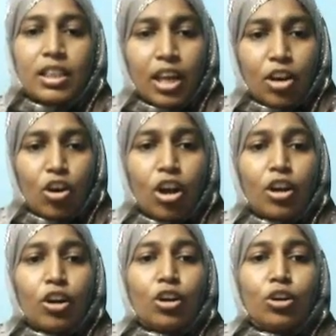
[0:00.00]
There
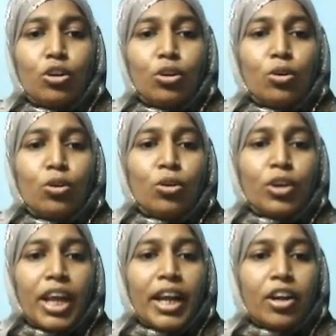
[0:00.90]
are
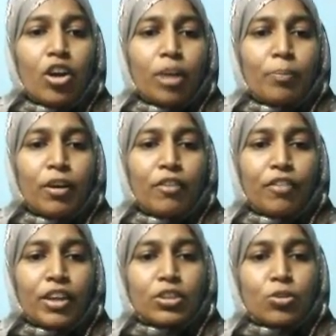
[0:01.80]
2n
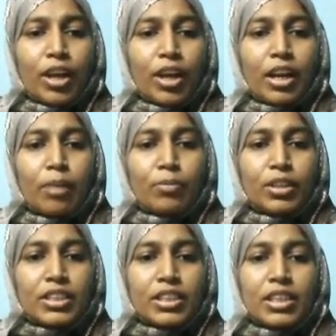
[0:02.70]
non-perfect square
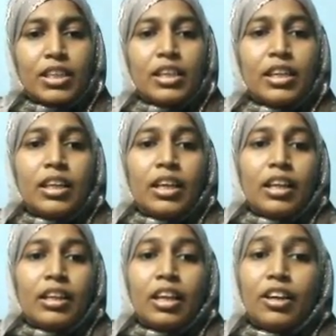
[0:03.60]
numbers.
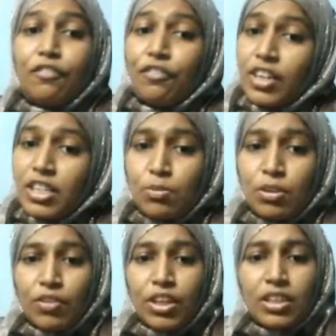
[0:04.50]
The difference
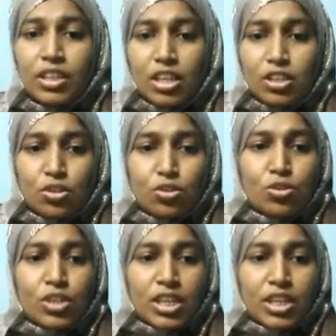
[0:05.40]
between these
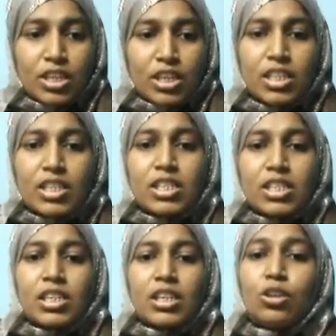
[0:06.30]
two
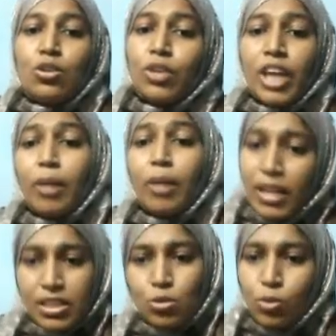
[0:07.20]
is 2n
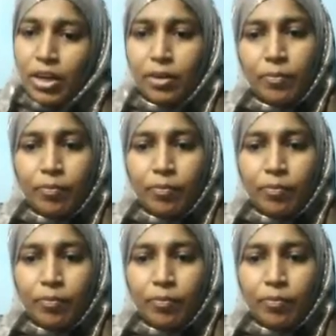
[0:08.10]
plus 1.